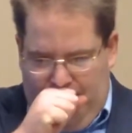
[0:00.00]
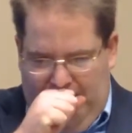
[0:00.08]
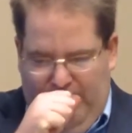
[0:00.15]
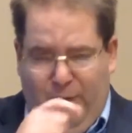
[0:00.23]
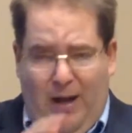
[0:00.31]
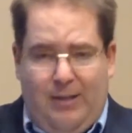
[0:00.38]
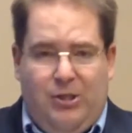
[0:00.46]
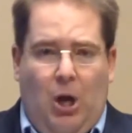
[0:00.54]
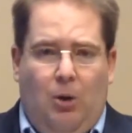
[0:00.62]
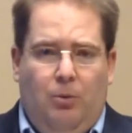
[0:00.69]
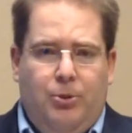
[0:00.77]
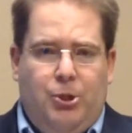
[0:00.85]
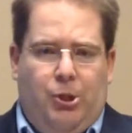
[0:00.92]
If I
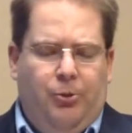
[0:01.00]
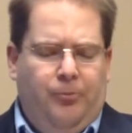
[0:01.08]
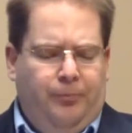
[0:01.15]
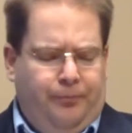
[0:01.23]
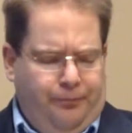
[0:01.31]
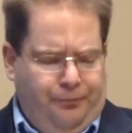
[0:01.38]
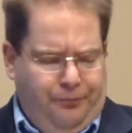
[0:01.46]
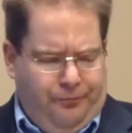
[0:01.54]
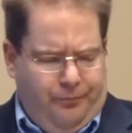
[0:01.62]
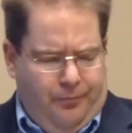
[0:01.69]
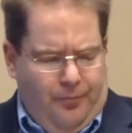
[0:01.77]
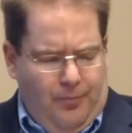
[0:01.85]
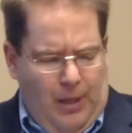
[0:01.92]
told you
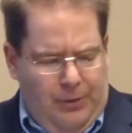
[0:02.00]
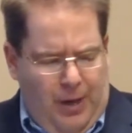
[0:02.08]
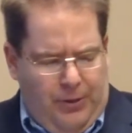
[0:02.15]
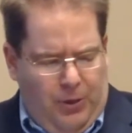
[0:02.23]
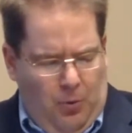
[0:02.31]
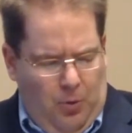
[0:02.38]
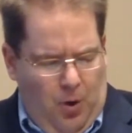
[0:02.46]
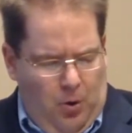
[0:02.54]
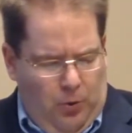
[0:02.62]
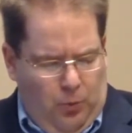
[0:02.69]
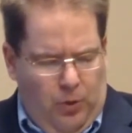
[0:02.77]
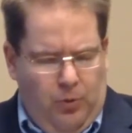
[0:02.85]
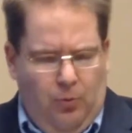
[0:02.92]
that the
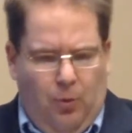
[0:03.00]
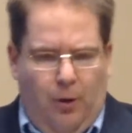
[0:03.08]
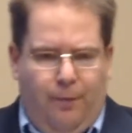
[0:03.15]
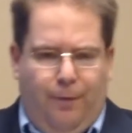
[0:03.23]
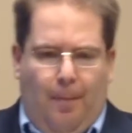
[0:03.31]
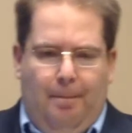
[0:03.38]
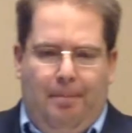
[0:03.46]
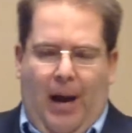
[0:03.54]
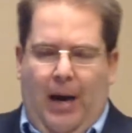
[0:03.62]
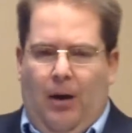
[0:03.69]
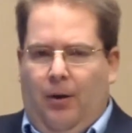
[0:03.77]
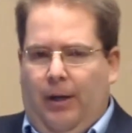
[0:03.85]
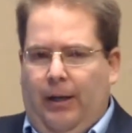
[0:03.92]
root, root word for
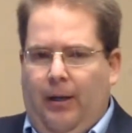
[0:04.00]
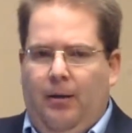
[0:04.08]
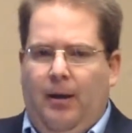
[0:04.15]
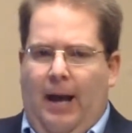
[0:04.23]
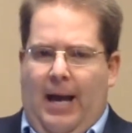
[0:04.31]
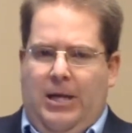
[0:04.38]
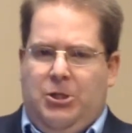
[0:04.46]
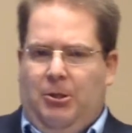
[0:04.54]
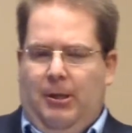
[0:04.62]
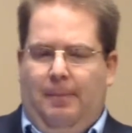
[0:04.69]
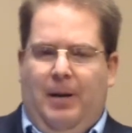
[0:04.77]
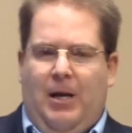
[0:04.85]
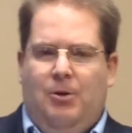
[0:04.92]
barren
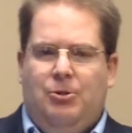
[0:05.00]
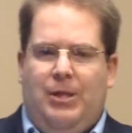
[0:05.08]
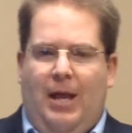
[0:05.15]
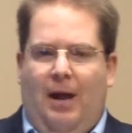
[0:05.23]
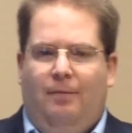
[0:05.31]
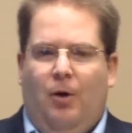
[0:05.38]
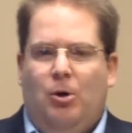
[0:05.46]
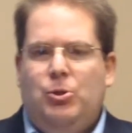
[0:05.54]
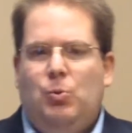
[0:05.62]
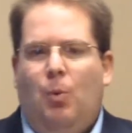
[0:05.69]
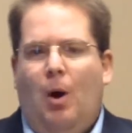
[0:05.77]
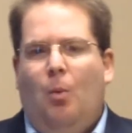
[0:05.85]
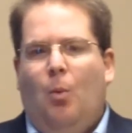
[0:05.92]
actually appears in that
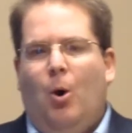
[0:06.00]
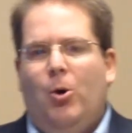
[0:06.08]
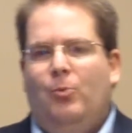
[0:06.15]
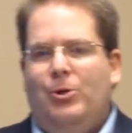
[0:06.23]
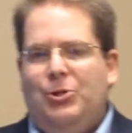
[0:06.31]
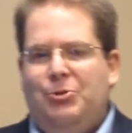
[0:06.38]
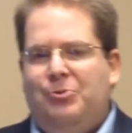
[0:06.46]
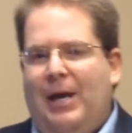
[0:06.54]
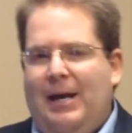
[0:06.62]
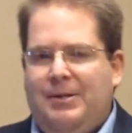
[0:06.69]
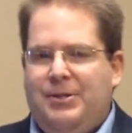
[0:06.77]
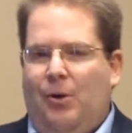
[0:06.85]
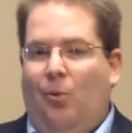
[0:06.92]
verse, what word would you
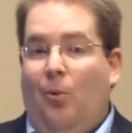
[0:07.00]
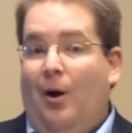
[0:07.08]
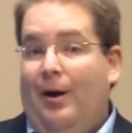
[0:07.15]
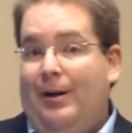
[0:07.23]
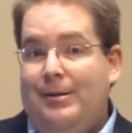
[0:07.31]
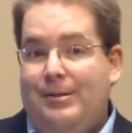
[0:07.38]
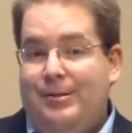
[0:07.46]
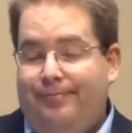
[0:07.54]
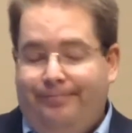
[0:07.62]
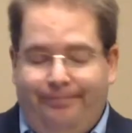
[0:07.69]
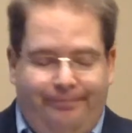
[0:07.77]
guess it was?